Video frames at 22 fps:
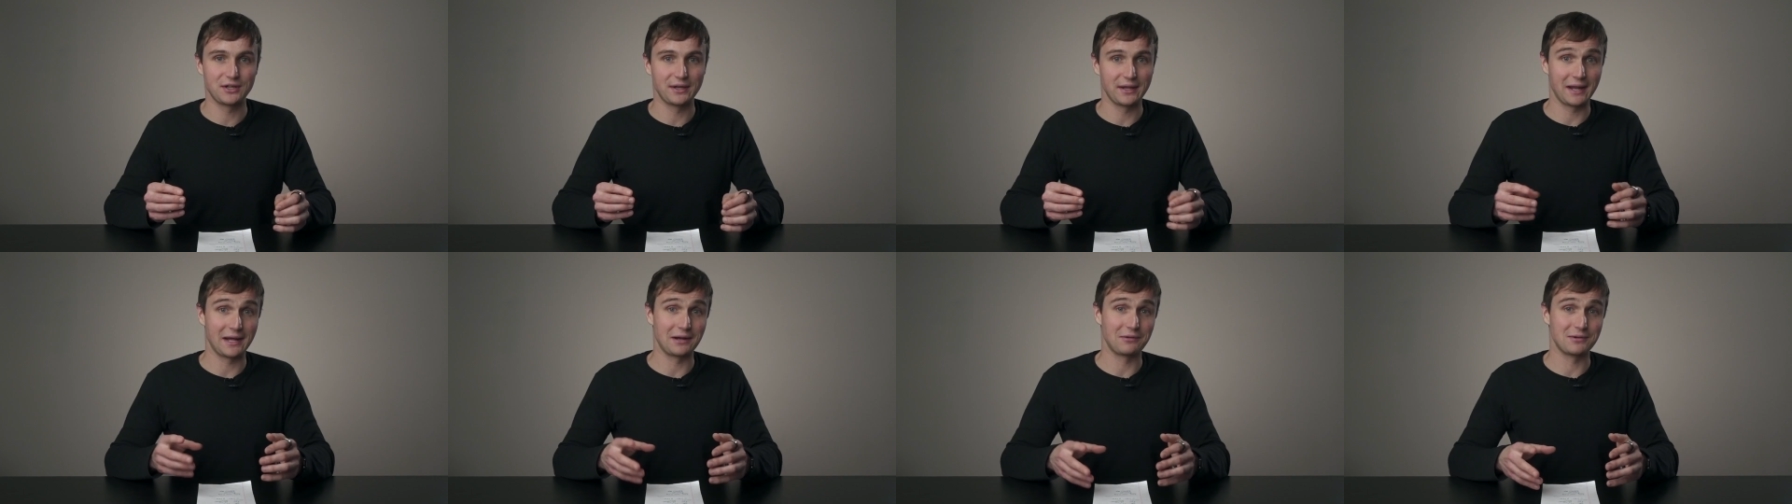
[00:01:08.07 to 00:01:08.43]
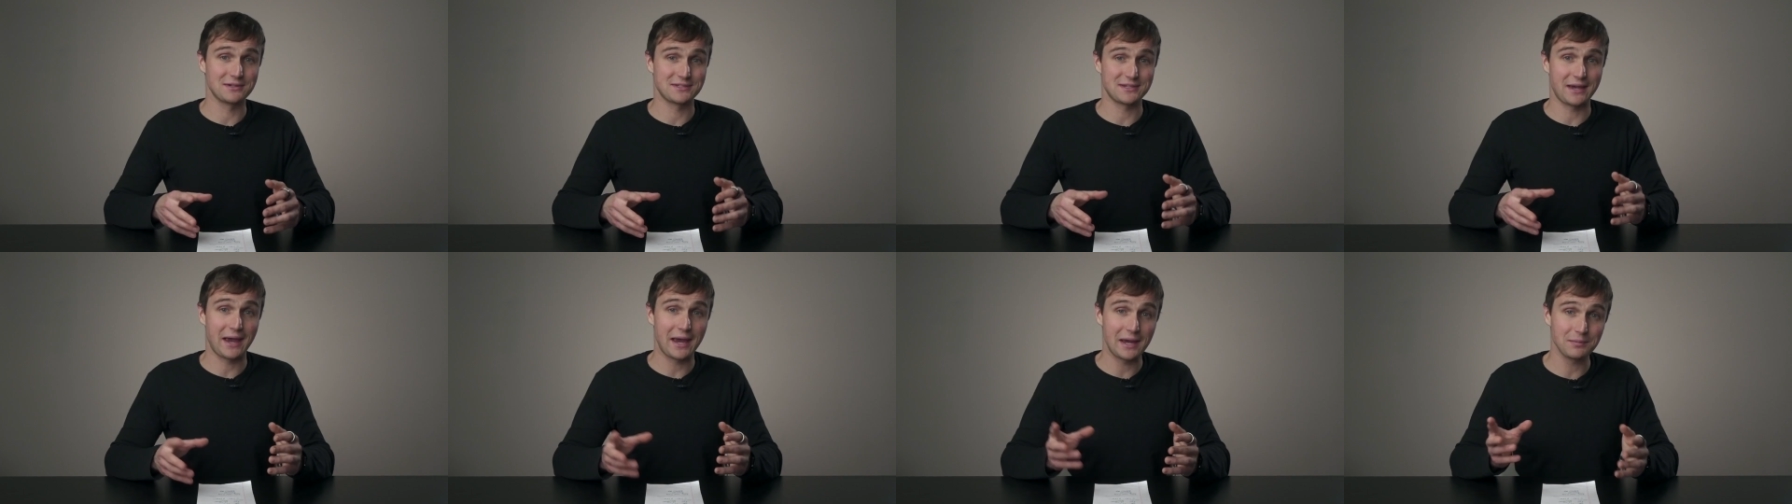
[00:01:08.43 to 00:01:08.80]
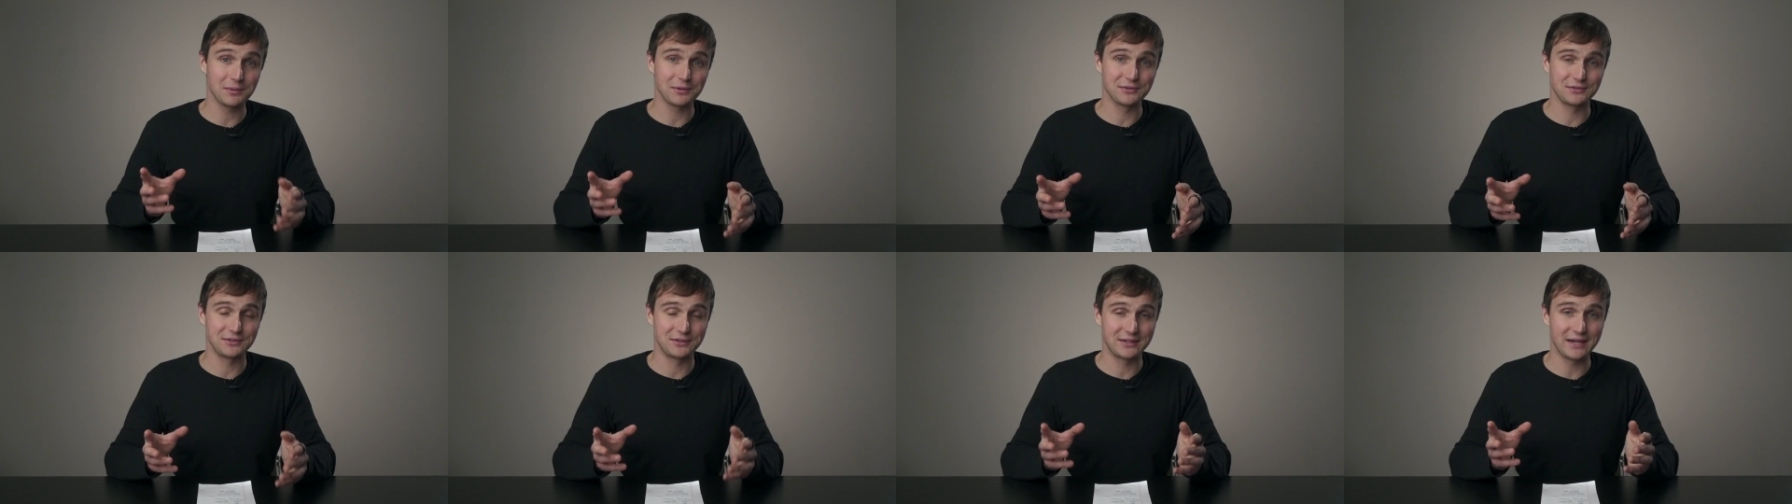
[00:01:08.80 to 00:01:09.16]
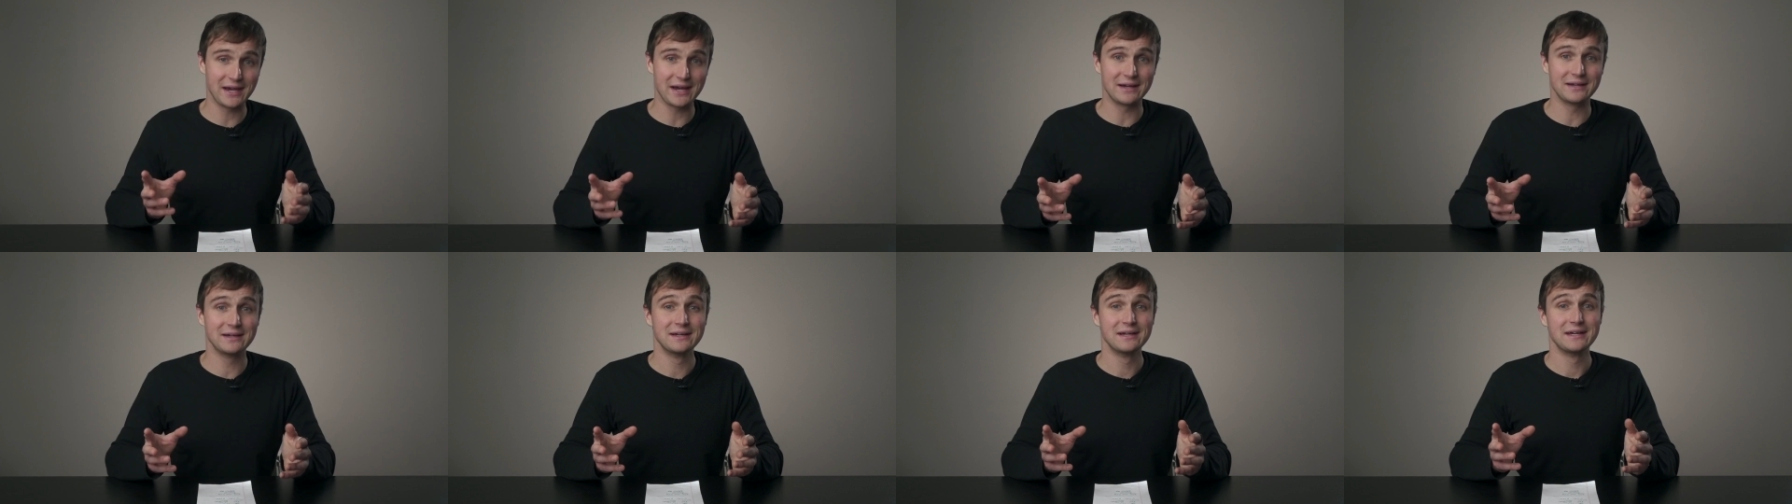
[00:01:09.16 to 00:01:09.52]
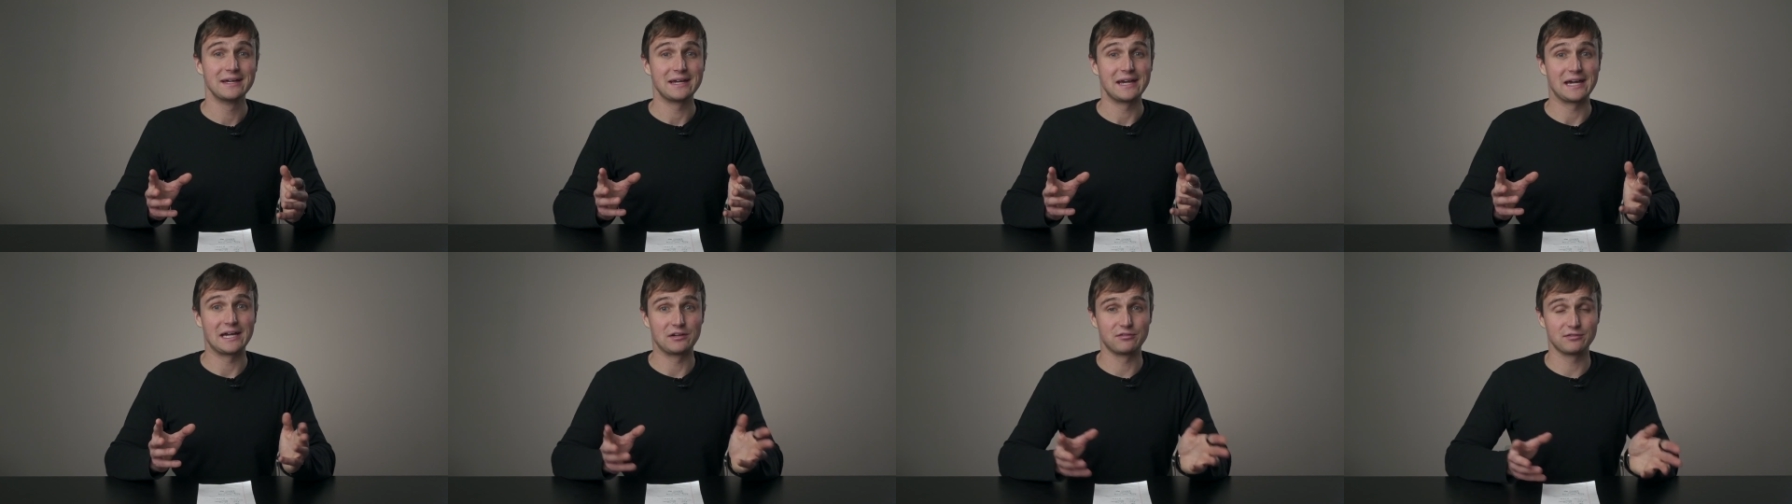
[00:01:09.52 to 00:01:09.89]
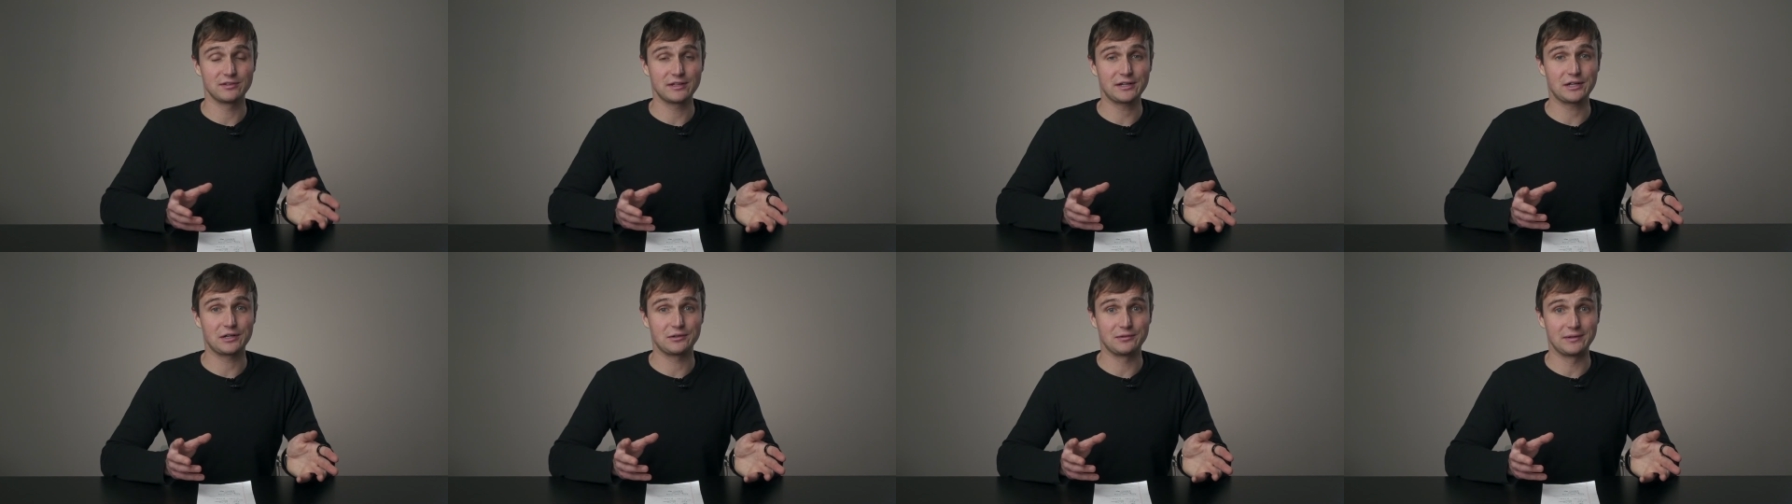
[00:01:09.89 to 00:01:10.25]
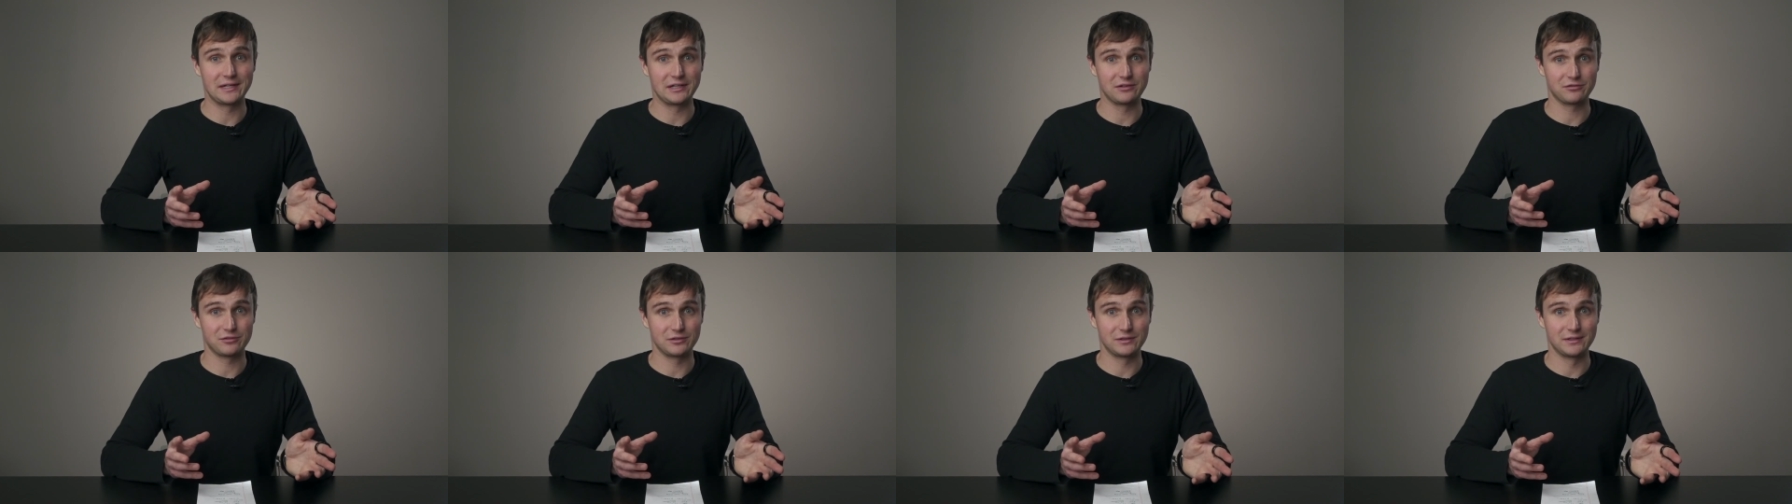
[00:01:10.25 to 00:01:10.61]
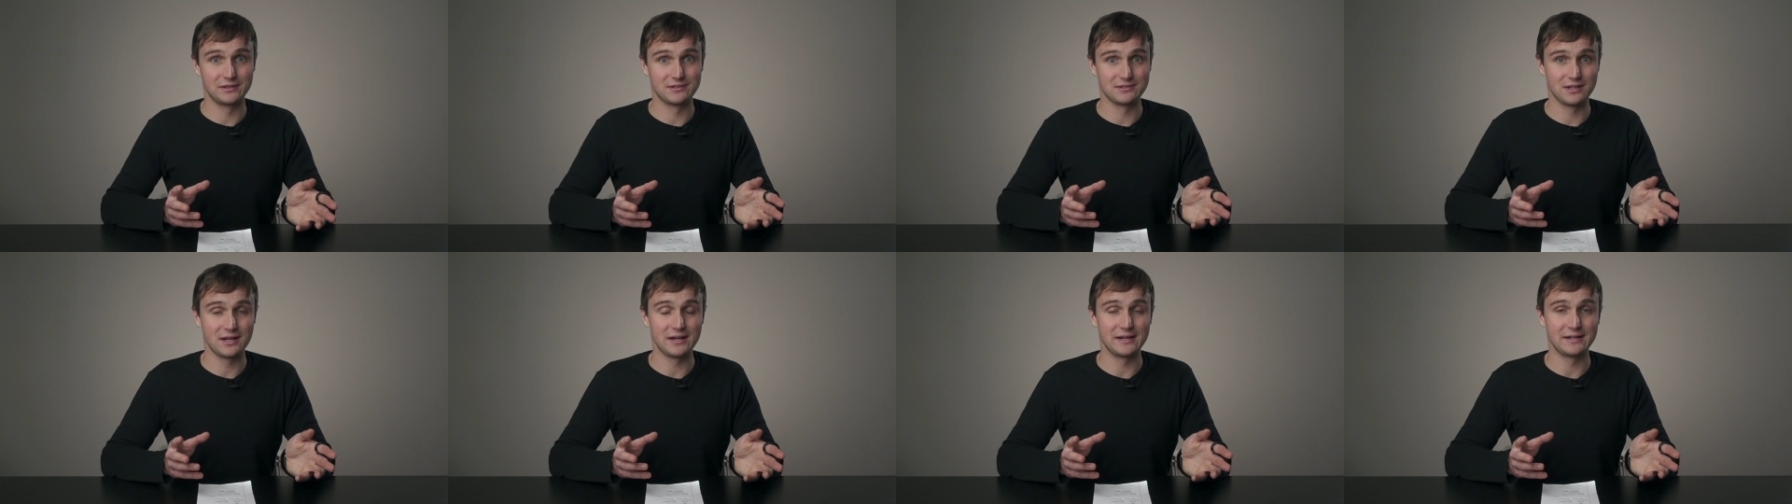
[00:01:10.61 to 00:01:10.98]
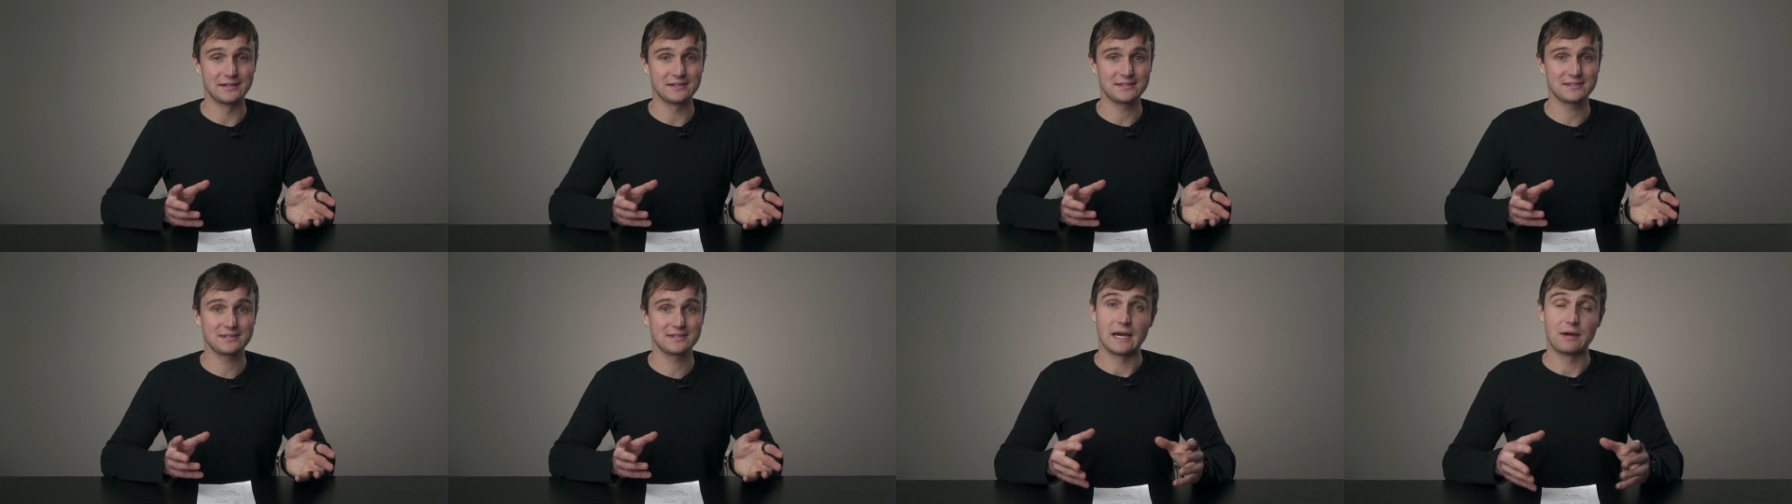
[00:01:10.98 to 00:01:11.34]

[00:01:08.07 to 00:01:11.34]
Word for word: and I was able to get a flicker reading for these lights.